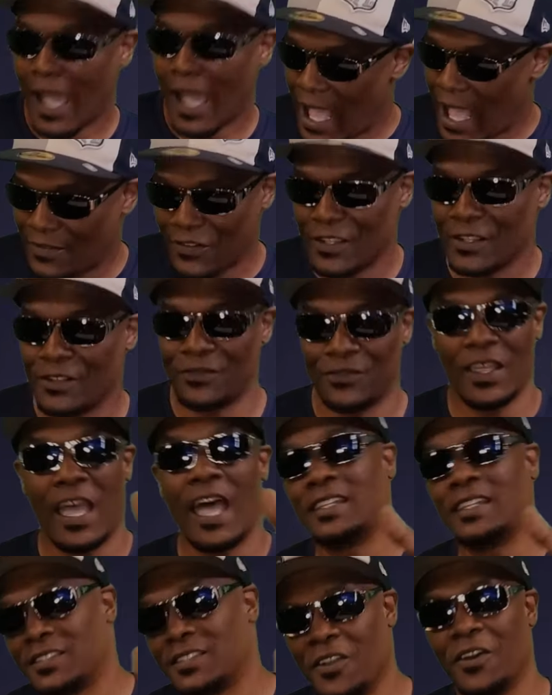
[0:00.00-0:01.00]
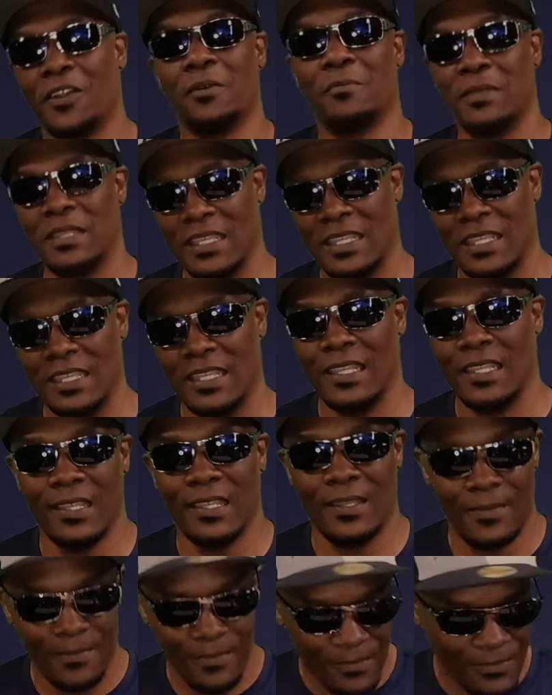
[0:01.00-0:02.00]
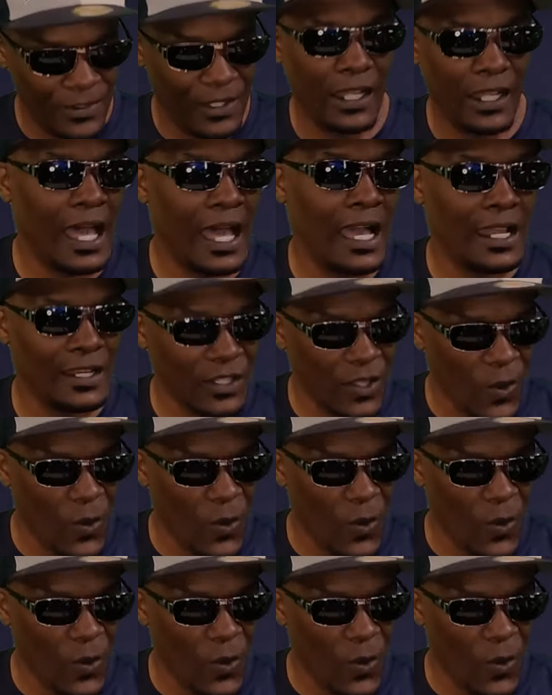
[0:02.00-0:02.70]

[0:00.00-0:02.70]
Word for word: I think that's going to be the line